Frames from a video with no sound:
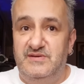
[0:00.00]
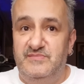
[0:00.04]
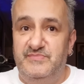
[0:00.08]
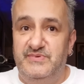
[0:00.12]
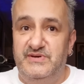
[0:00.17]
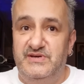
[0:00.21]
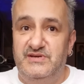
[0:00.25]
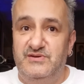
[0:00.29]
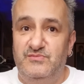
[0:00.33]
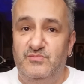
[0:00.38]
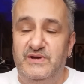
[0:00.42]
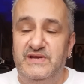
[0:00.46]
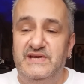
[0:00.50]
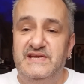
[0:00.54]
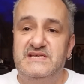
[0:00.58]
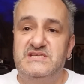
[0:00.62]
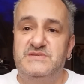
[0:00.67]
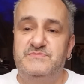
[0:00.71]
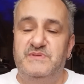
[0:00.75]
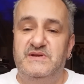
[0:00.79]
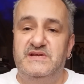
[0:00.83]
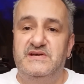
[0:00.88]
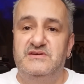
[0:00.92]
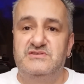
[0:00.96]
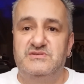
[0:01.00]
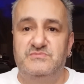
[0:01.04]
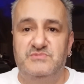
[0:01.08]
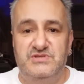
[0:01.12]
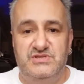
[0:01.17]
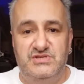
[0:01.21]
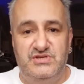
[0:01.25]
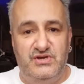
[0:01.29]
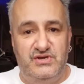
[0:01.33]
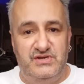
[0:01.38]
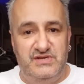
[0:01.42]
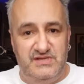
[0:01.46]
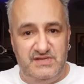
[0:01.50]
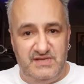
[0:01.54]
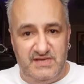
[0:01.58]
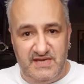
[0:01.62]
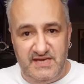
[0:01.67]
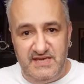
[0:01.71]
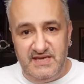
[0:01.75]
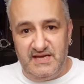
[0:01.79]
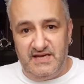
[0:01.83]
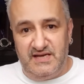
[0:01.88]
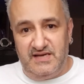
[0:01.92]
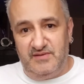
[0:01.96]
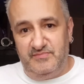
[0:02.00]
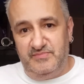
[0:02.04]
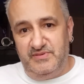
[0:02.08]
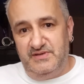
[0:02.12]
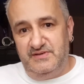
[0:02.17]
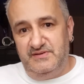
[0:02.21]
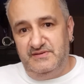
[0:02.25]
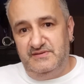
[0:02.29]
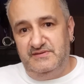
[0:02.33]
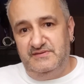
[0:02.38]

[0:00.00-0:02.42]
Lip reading: But when Espinoza was turning the heat up,